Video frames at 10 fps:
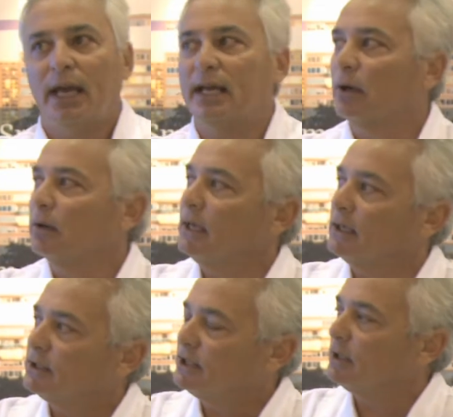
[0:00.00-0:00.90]
and
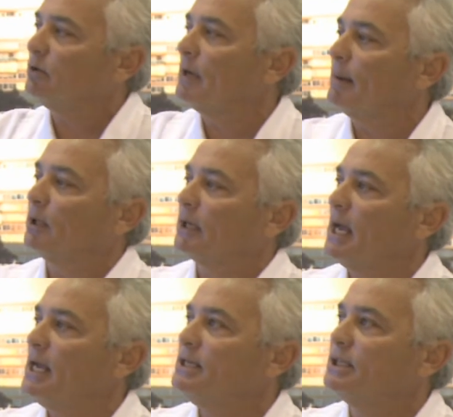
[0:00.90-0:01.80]
a central
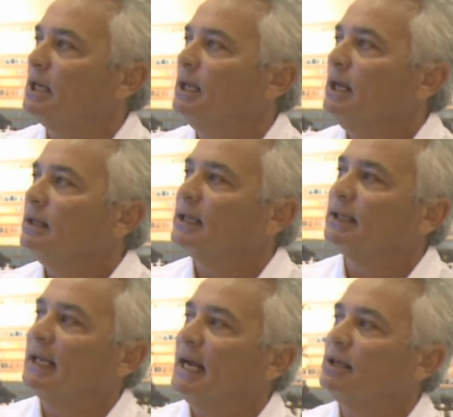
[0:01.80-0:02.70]
application that
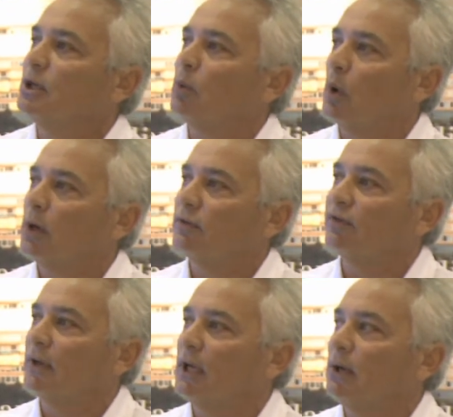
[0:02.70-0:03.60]
allows a
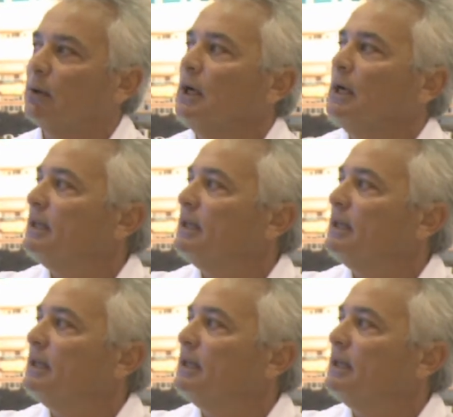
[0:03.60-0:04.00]
workflow